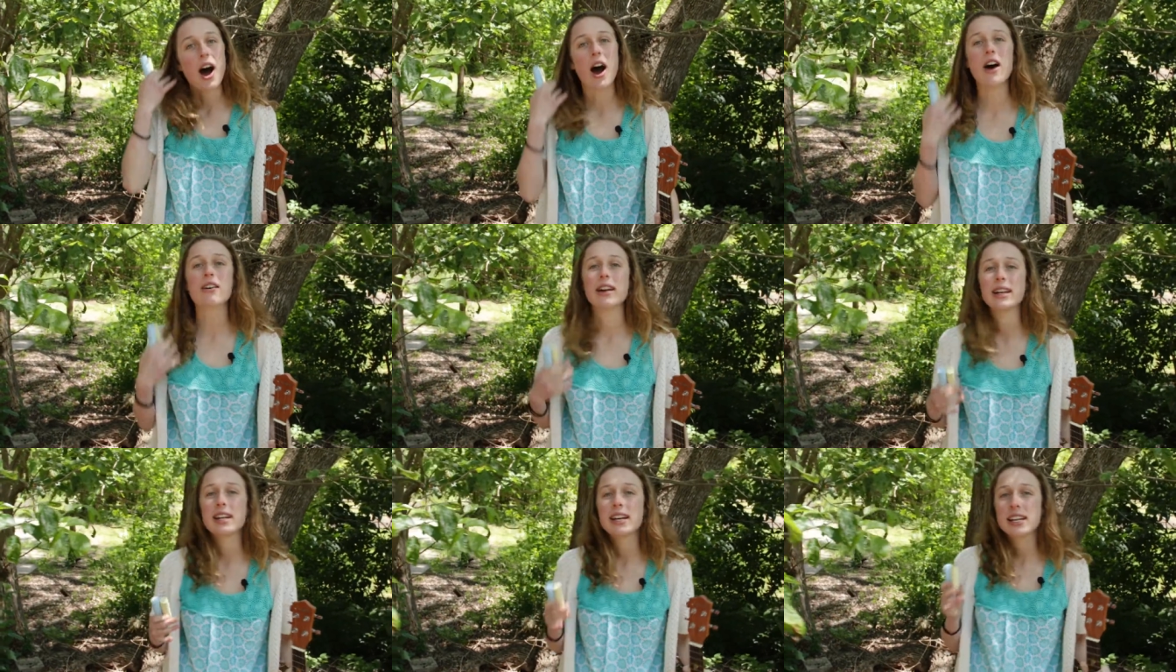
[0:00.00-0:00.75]
All
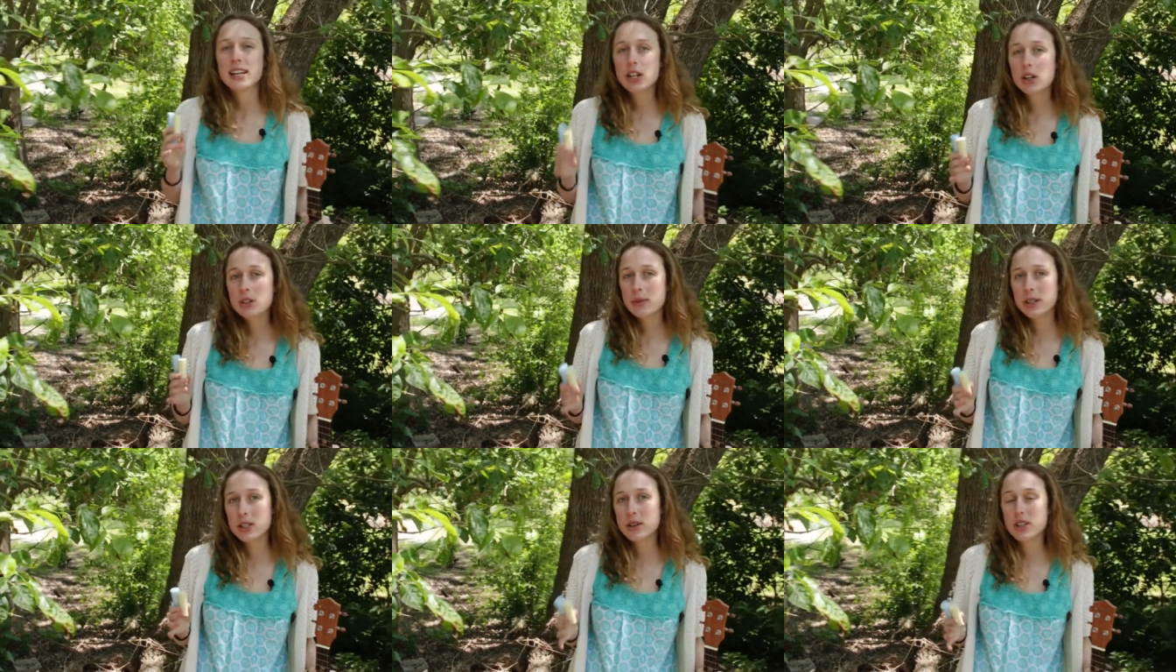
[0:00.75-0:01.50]
right, here's
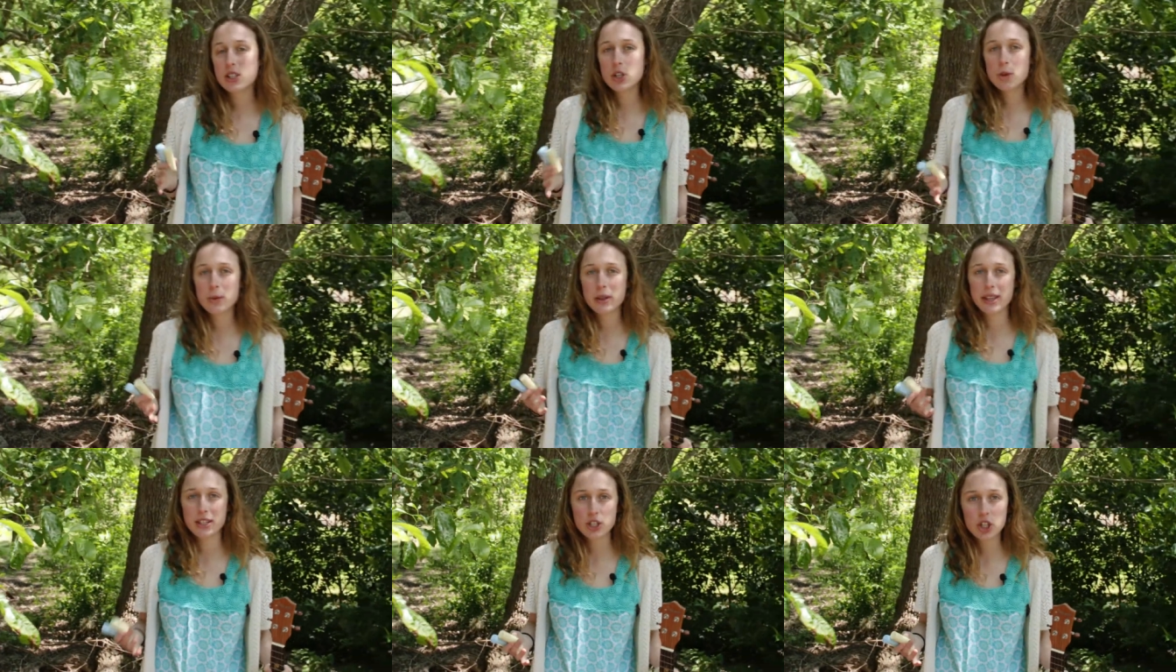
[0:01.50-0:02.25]
what you can do
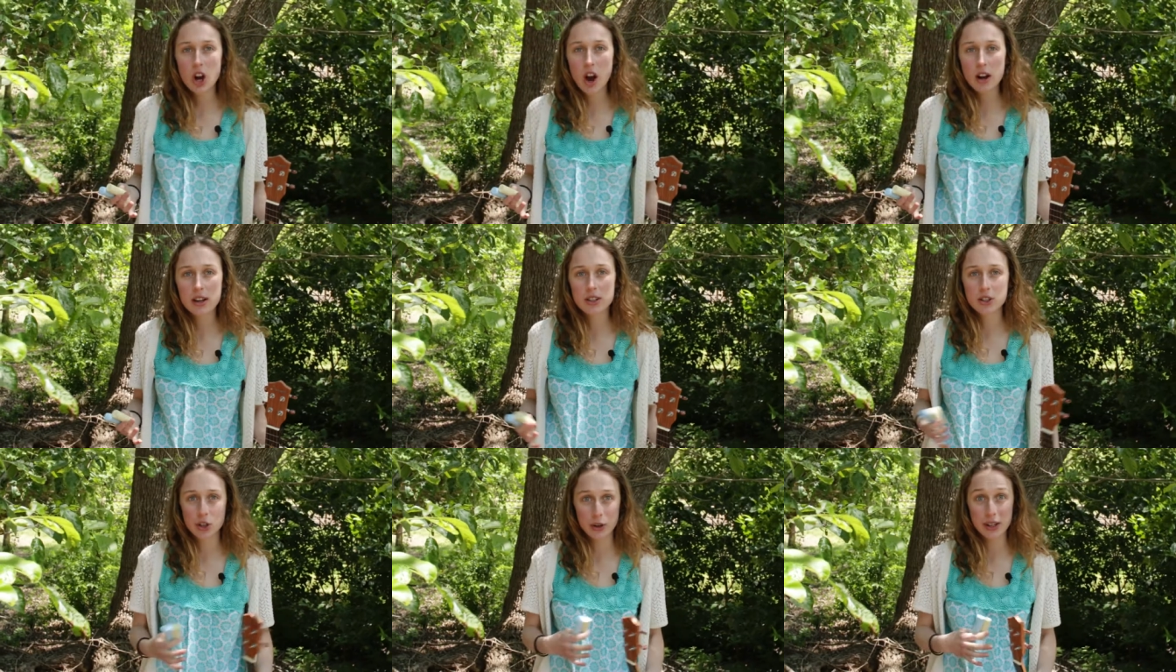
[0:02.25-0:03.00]
with chalk
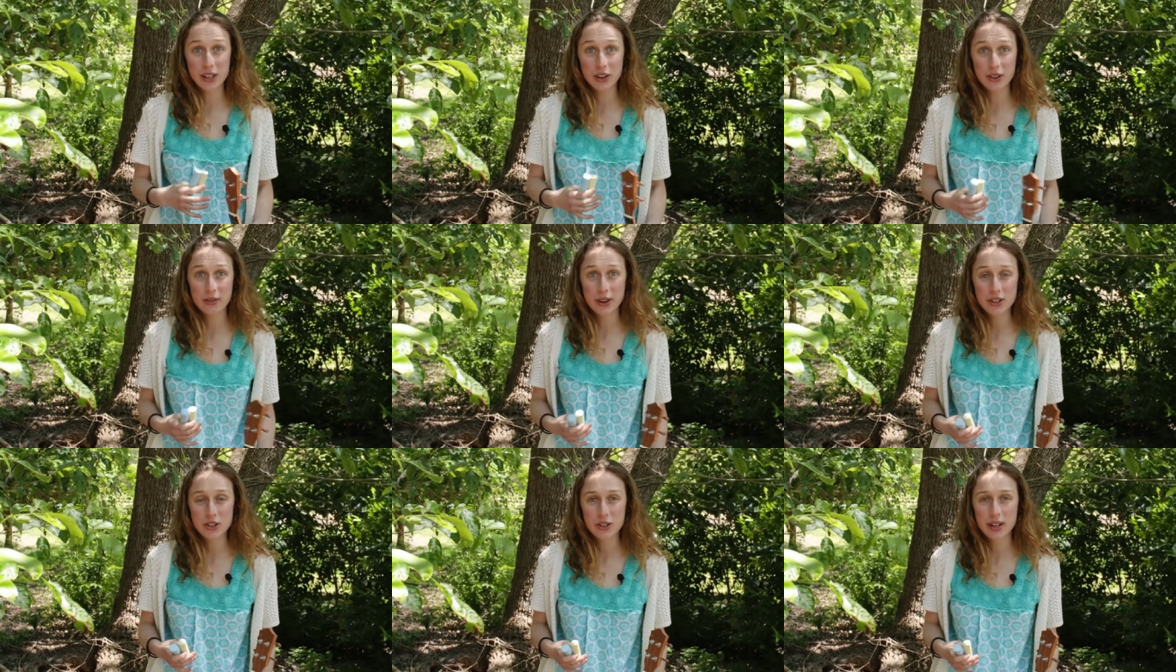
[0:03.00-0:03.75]
during your
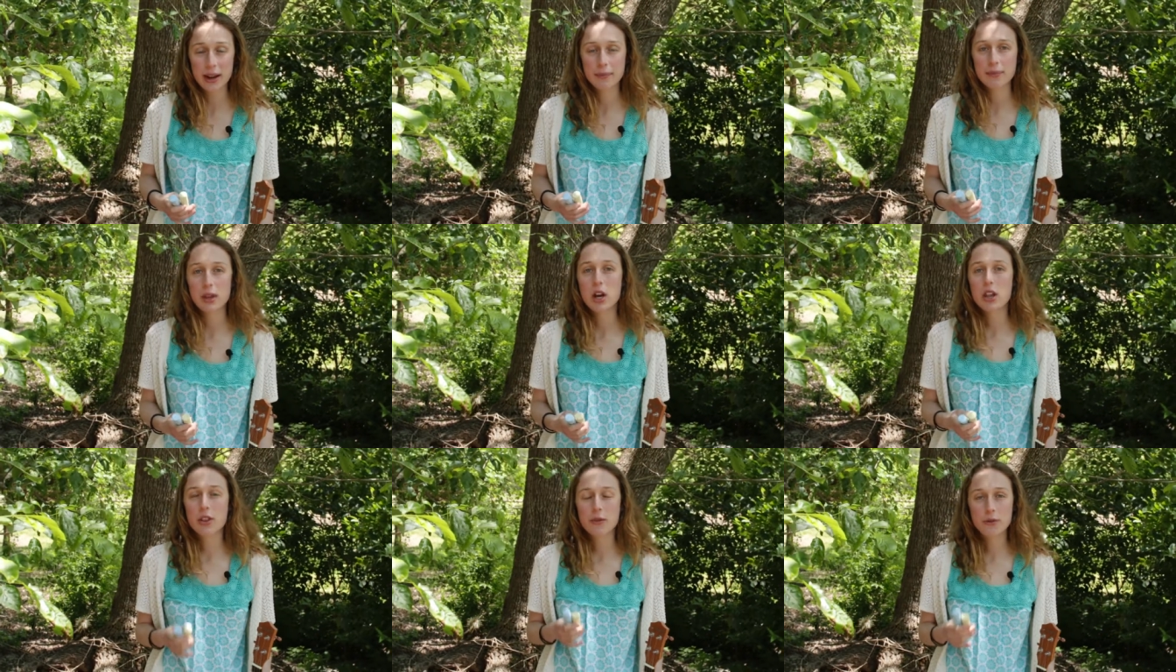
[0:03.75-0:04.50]
adventure time.
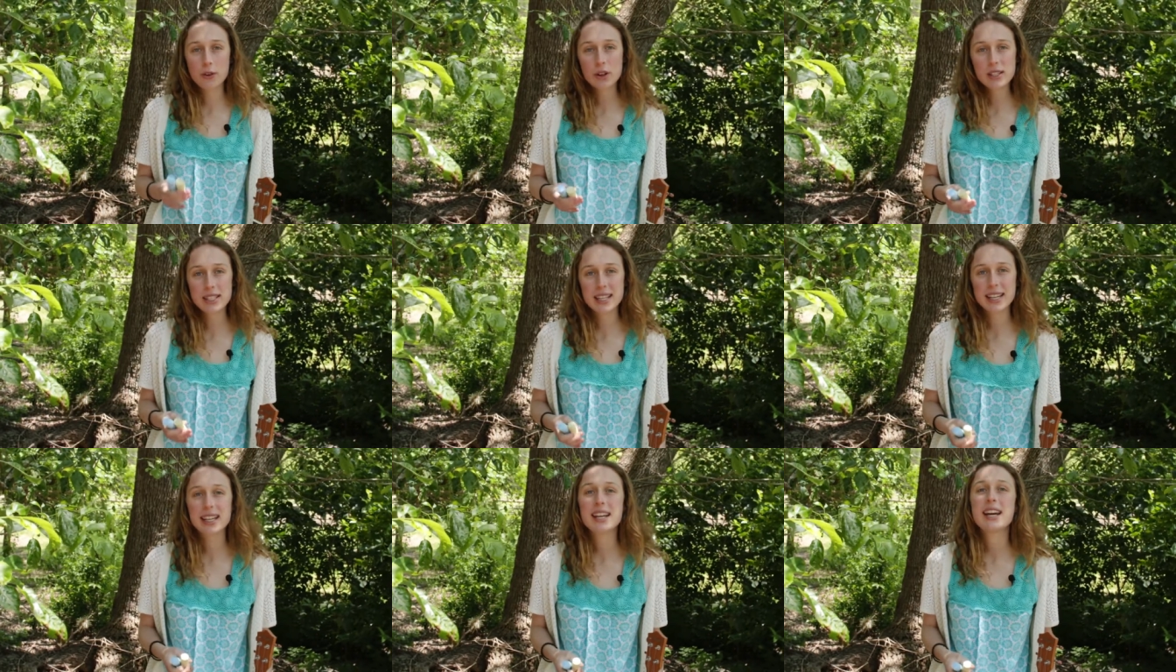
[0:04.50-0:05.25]
The first
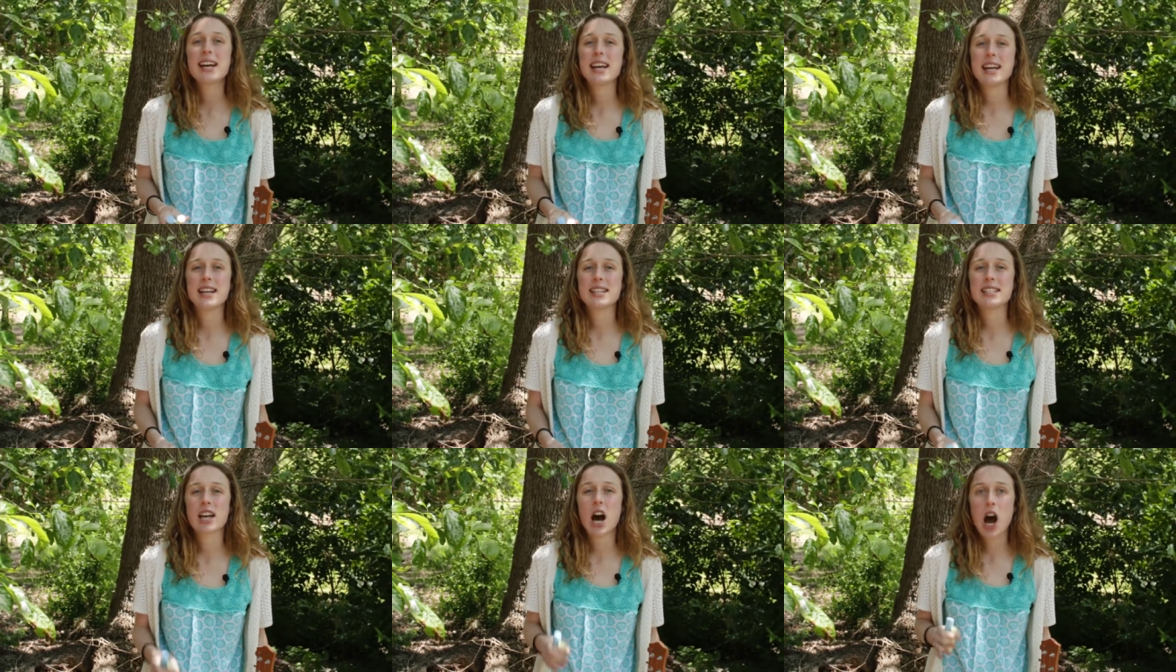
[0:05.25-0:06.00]
thing
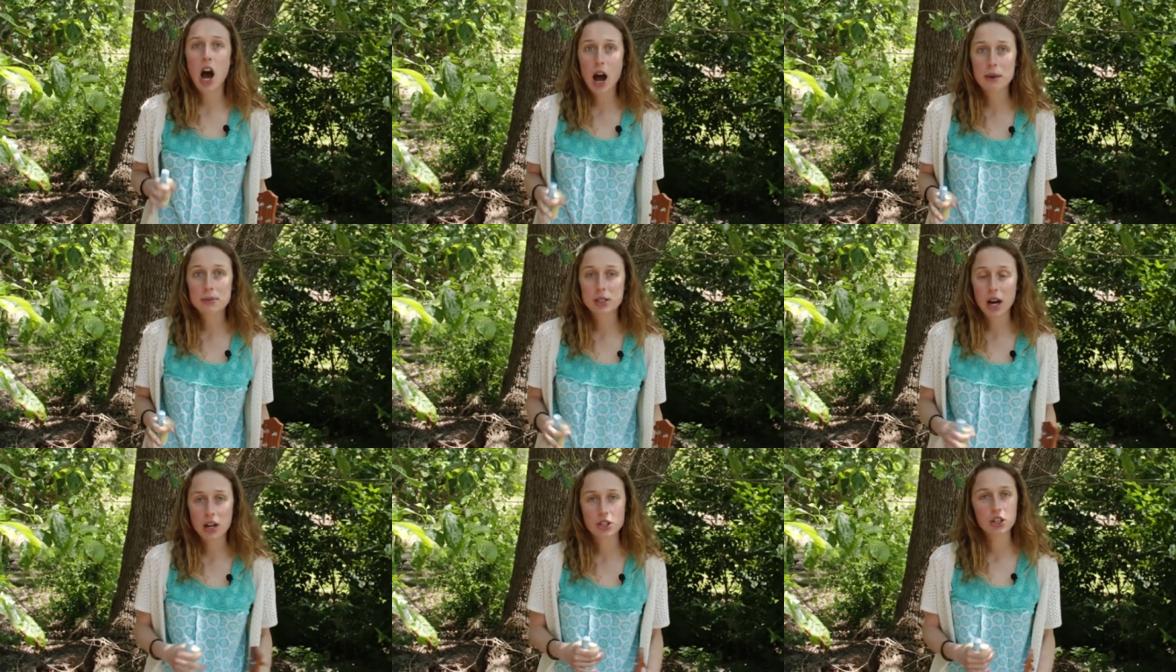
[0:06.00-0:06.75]
is
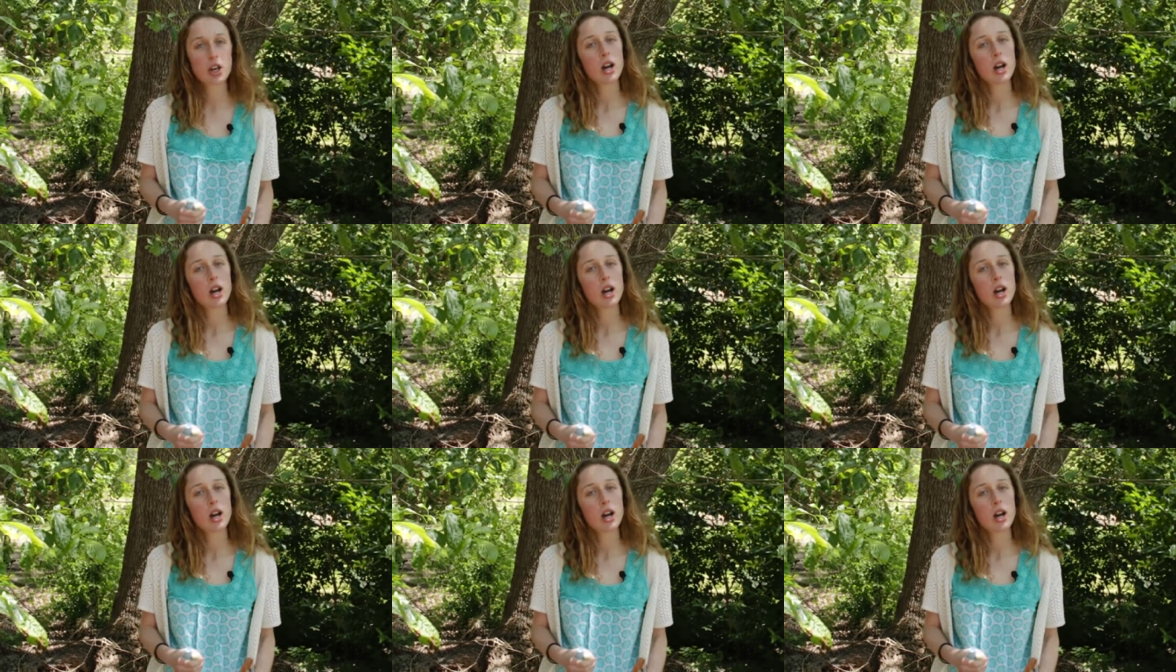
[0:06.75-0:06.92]
hopscotch.